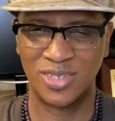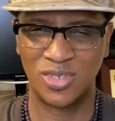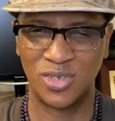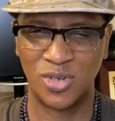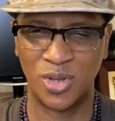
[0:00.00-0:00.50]

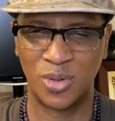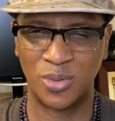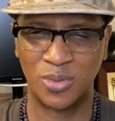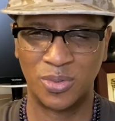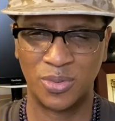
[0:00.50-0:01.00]
you know,
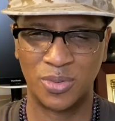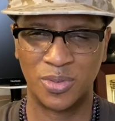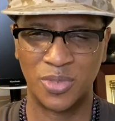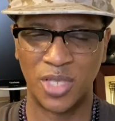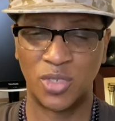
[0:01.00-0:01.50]

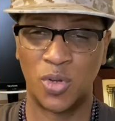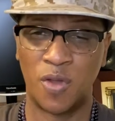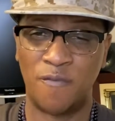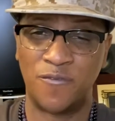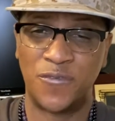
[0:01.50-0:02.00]
that's going
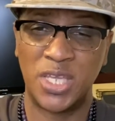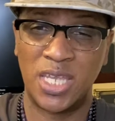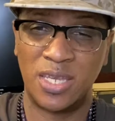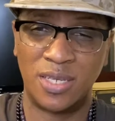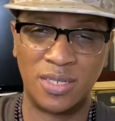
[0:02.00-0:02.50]
to
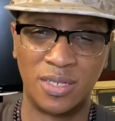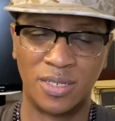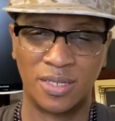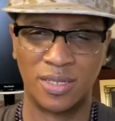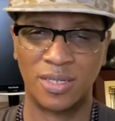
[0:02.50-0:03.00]
feed
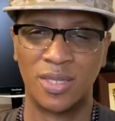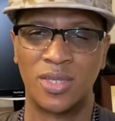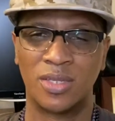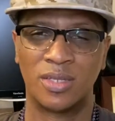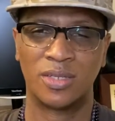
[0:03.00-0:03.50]

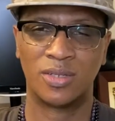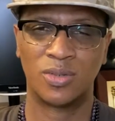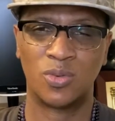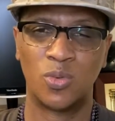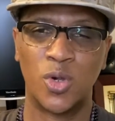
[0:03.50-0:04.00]

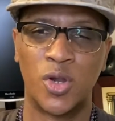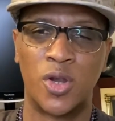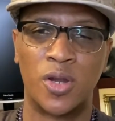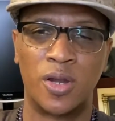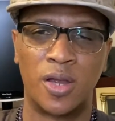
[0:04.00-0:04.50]

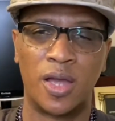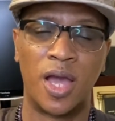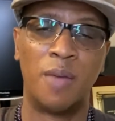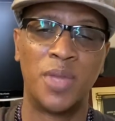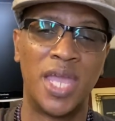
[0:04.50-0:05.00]
where
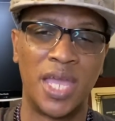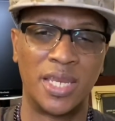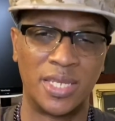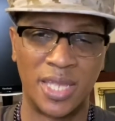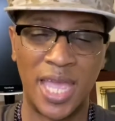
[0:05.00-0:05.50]
I'm
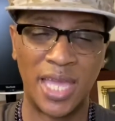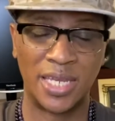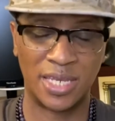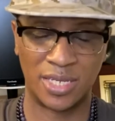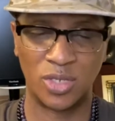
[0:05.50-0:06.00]

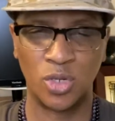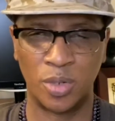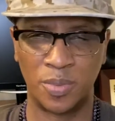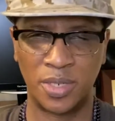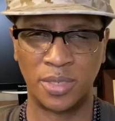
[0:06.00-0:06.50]
heading, you know
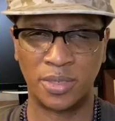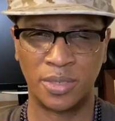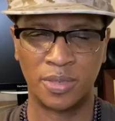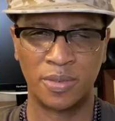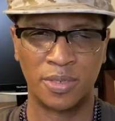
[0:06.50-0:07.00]
what I mean?
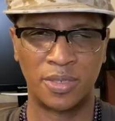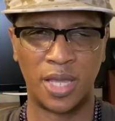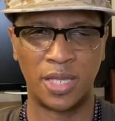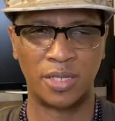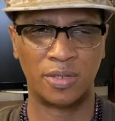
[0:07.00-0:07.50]

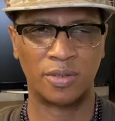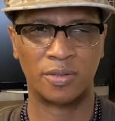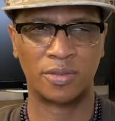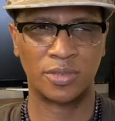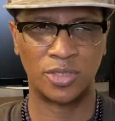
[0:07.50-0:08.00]
Like,
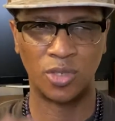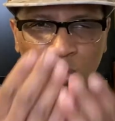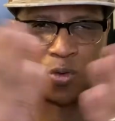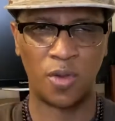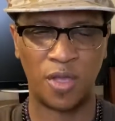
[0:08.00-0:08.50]
so
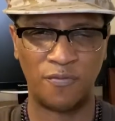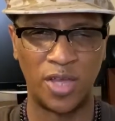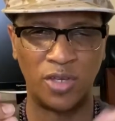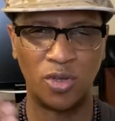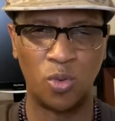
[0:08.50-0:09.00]
if
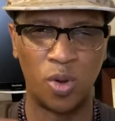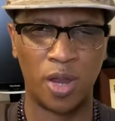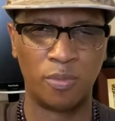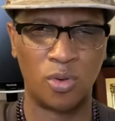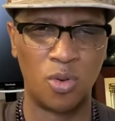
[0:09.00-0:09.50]
I know where
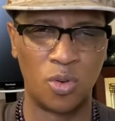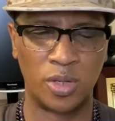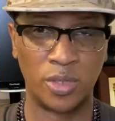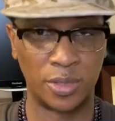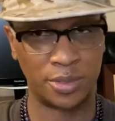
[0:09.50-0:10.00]
I'm
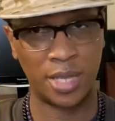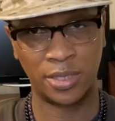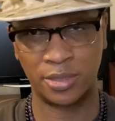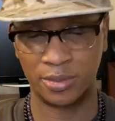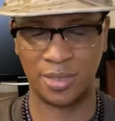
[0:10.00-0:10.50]
going,
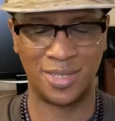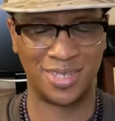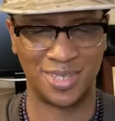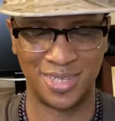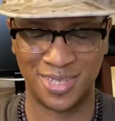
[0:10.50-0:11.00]
that's
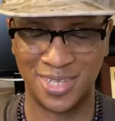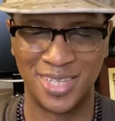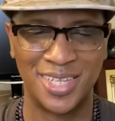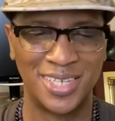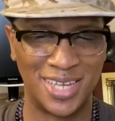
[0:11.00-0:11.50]

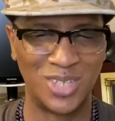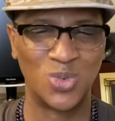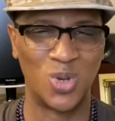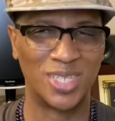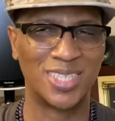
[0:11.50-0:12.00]
that's
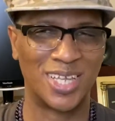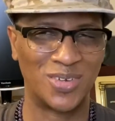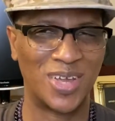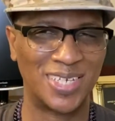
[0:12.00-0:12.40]
one thing right